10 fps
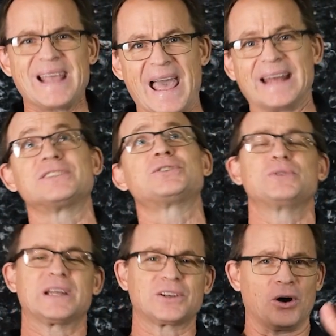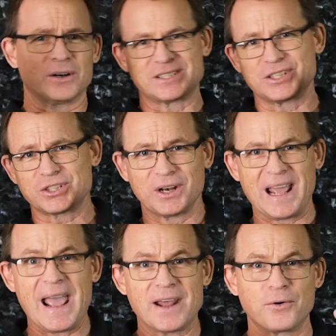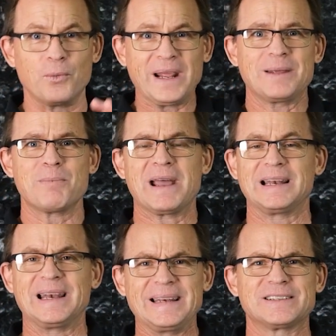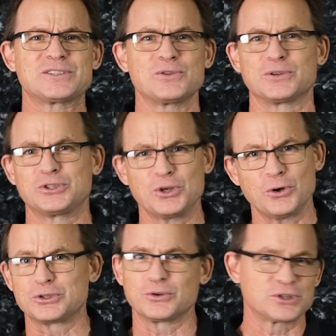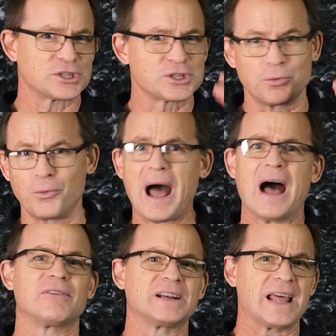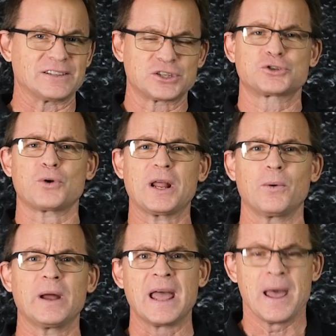attitude that God is just going to add ready-made leaders to the church who'll just arrive and straight away